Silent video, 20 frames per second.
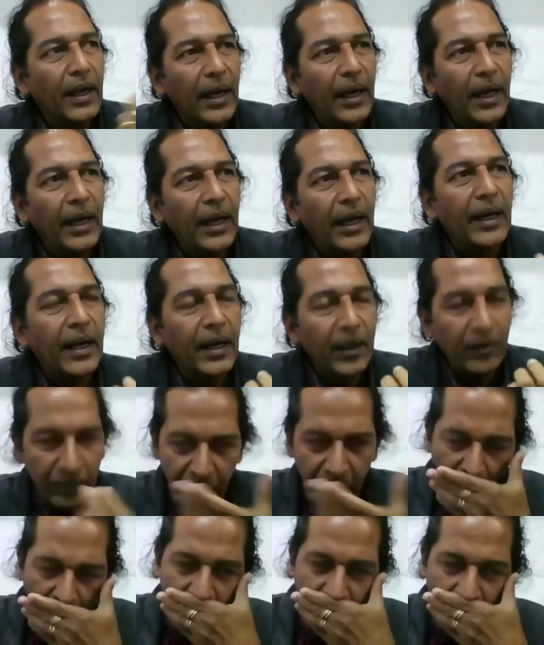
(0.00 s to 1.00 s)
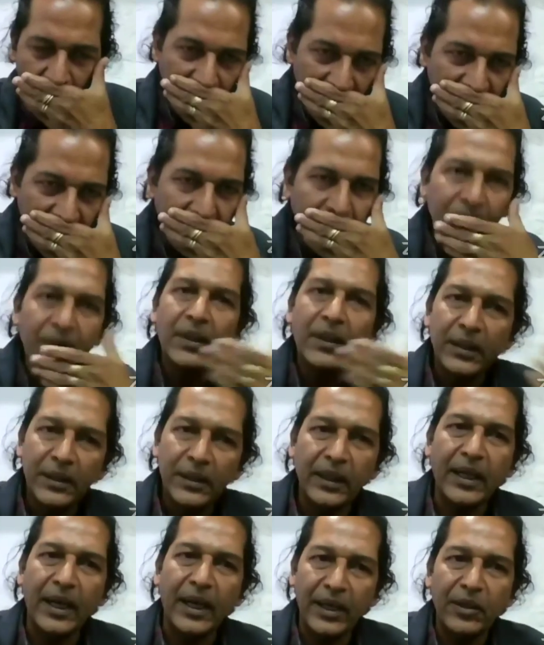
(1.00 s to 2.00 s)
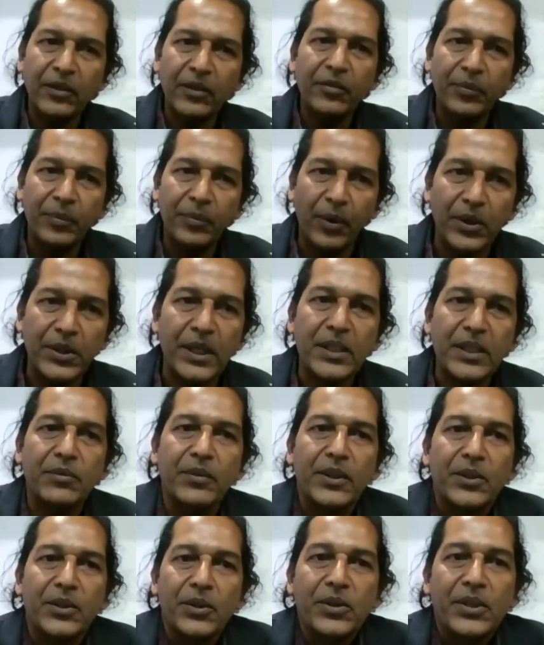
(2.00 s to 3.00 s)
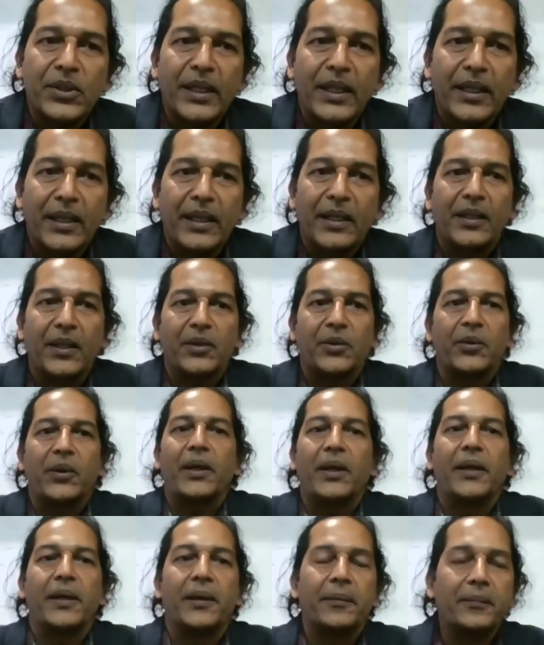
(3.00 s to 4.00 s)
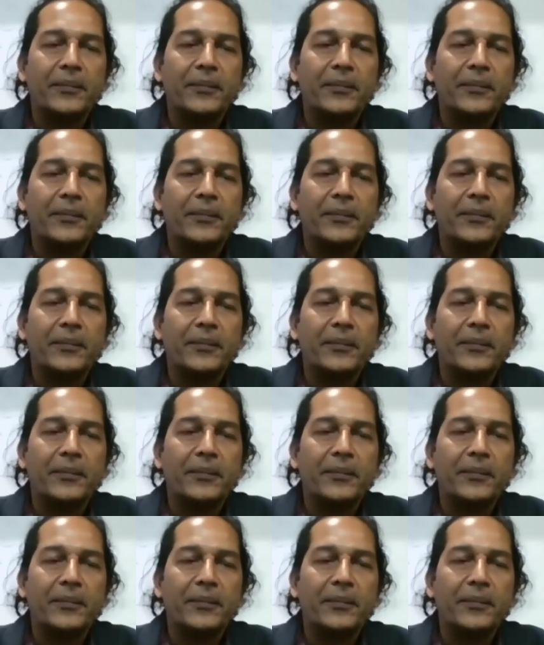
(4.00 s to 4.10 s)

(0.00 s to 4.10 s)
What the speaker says: and the kind of projects which you see in India today,